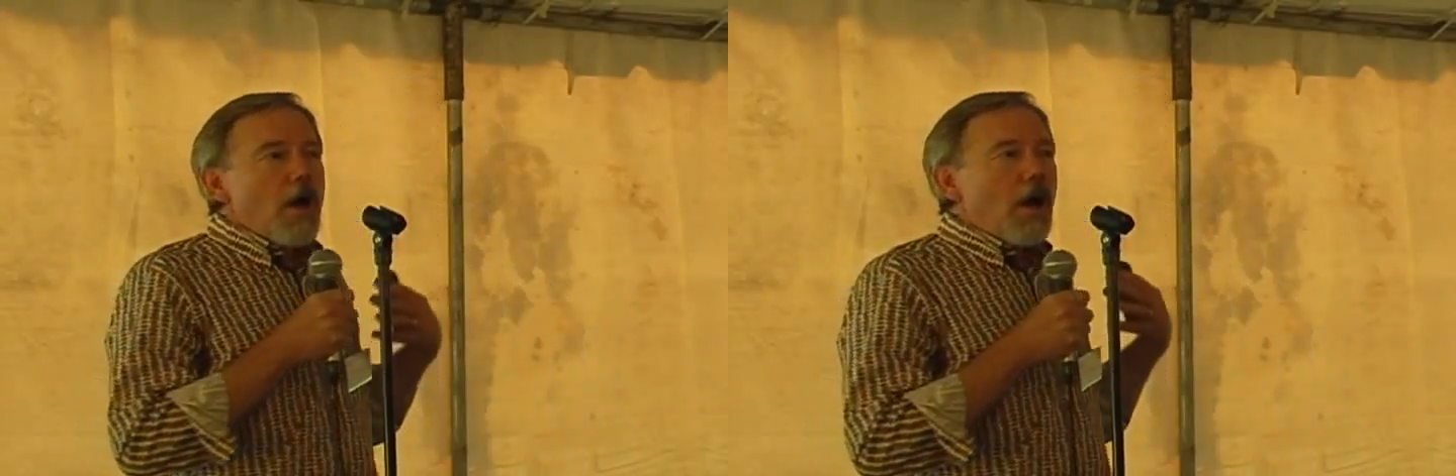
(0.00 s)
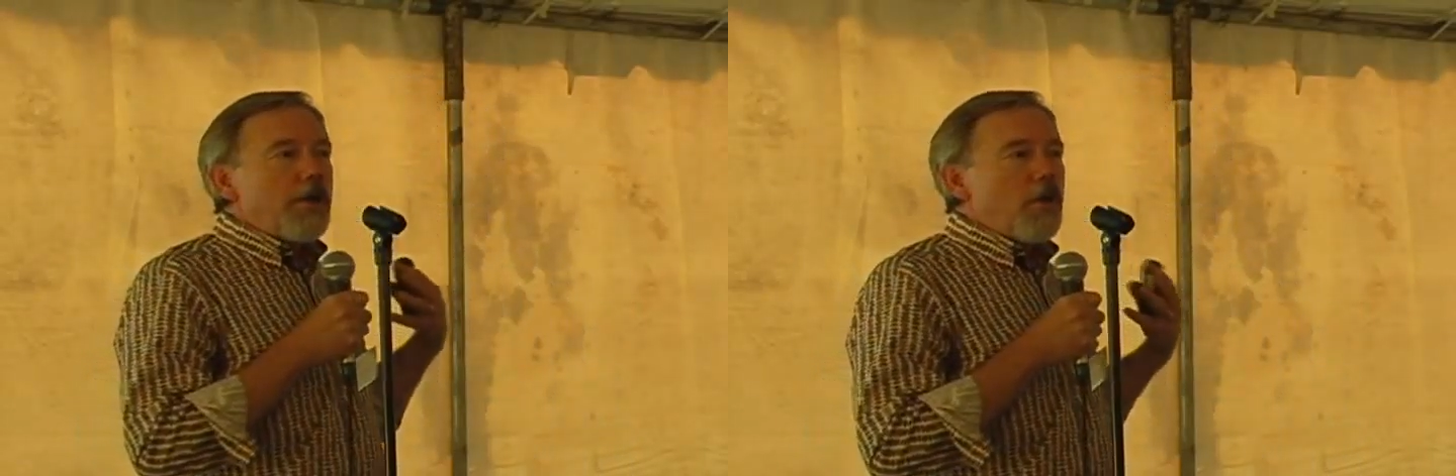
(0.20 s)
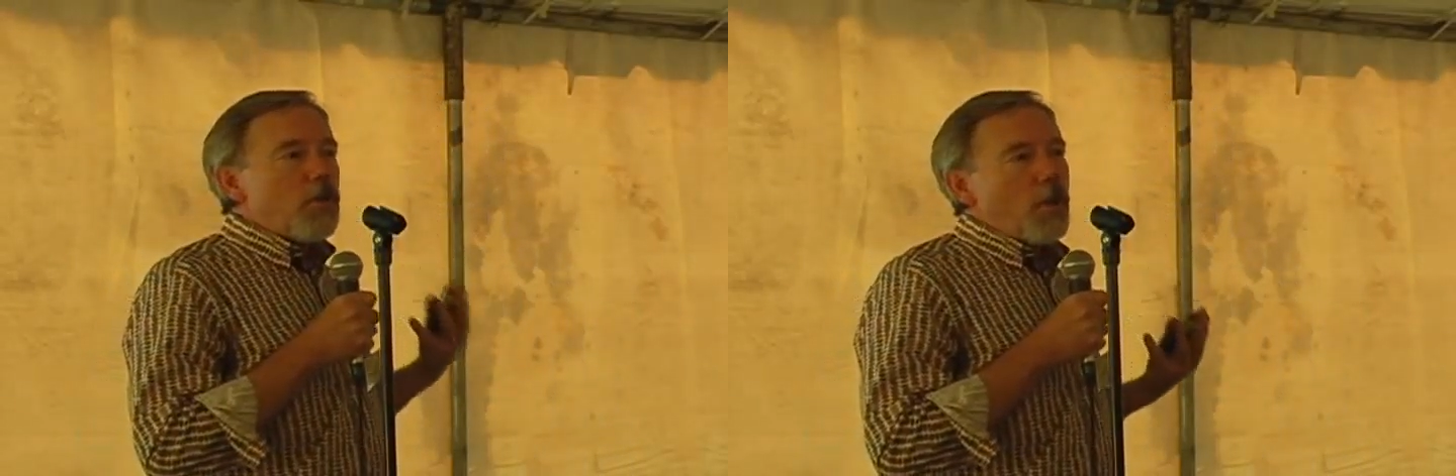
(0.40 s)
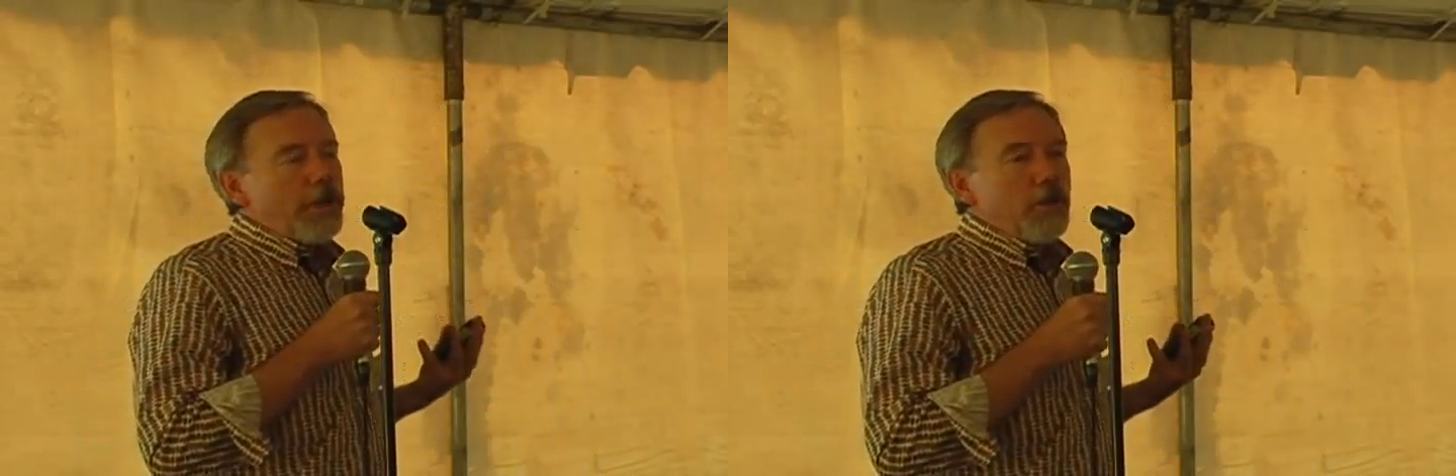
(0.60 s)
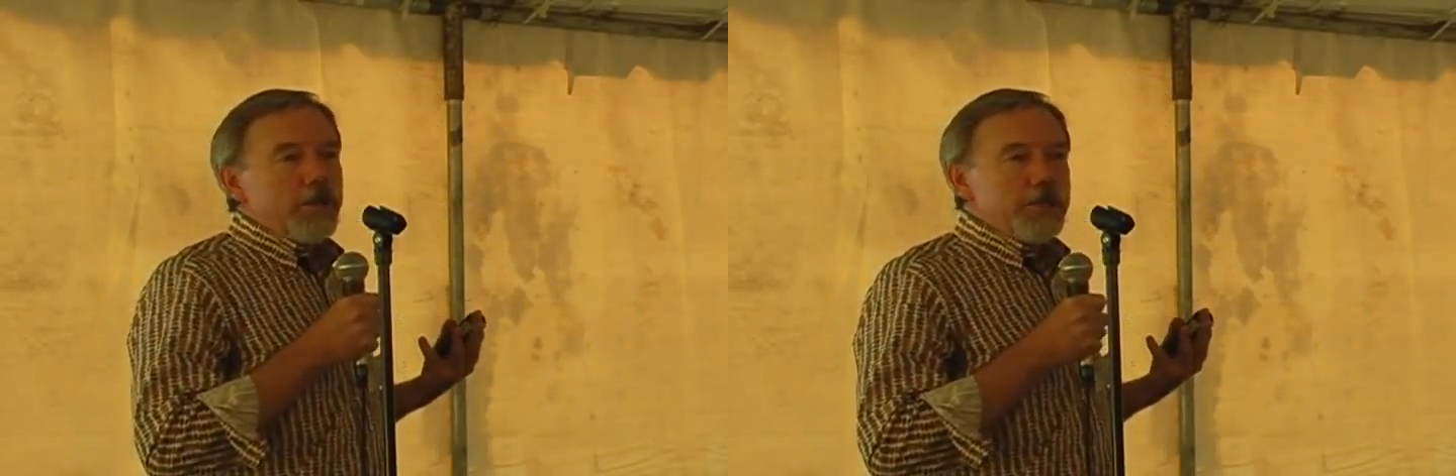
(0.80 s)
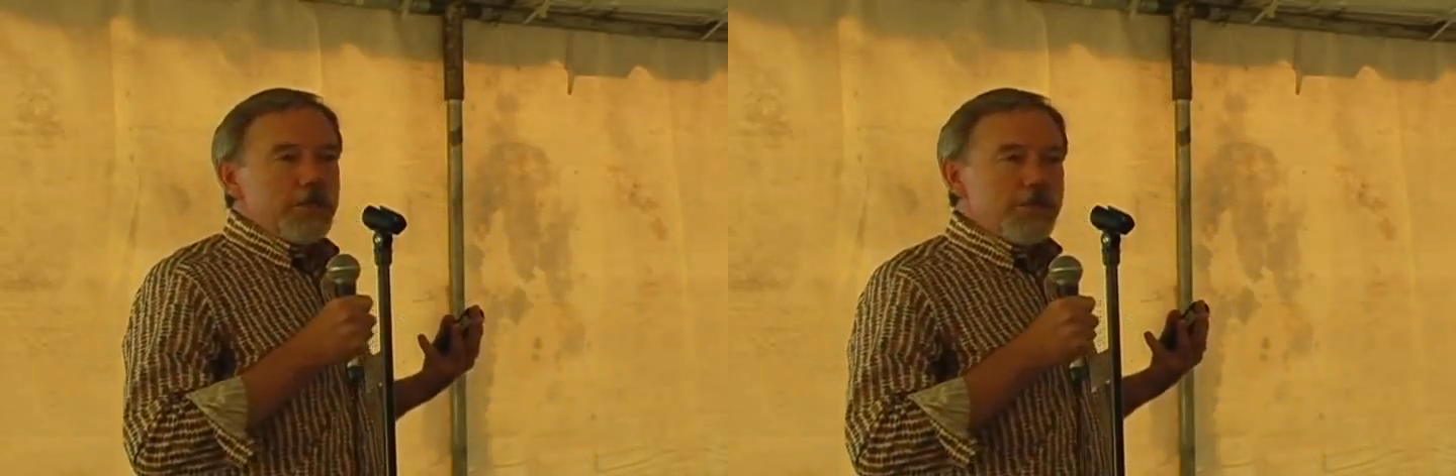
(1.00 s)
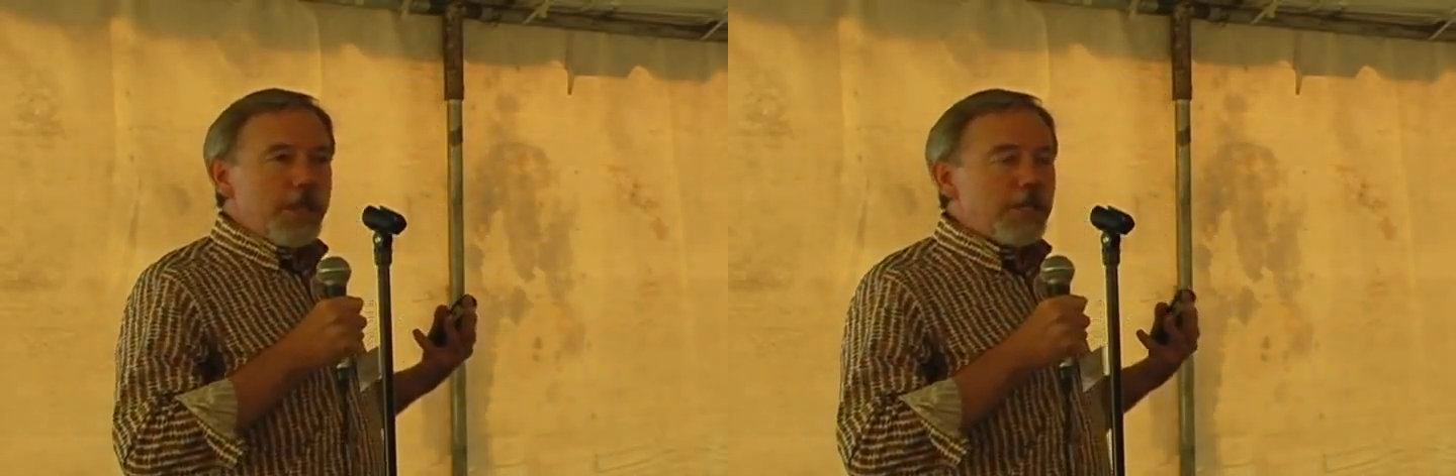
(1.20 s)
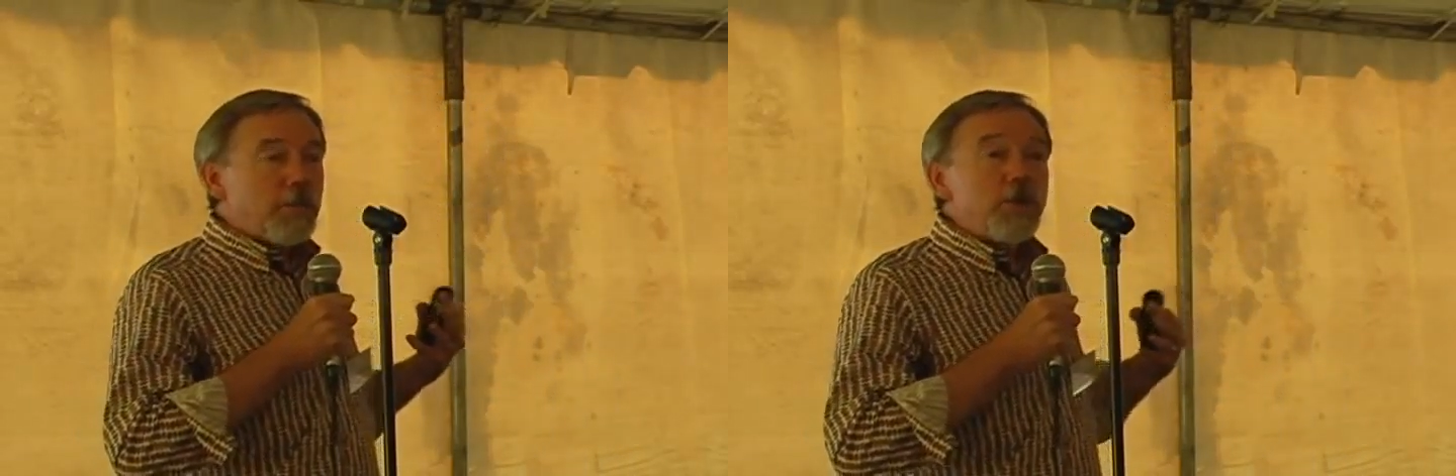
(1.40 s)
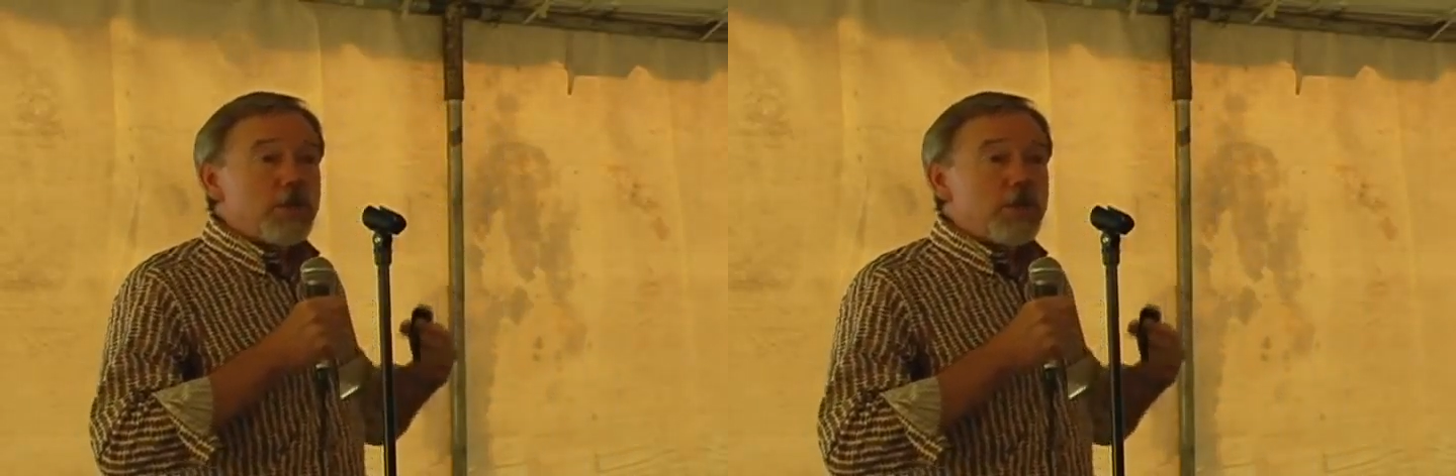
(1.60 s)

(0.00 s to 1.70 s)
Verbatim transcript: Another way to look at sustainable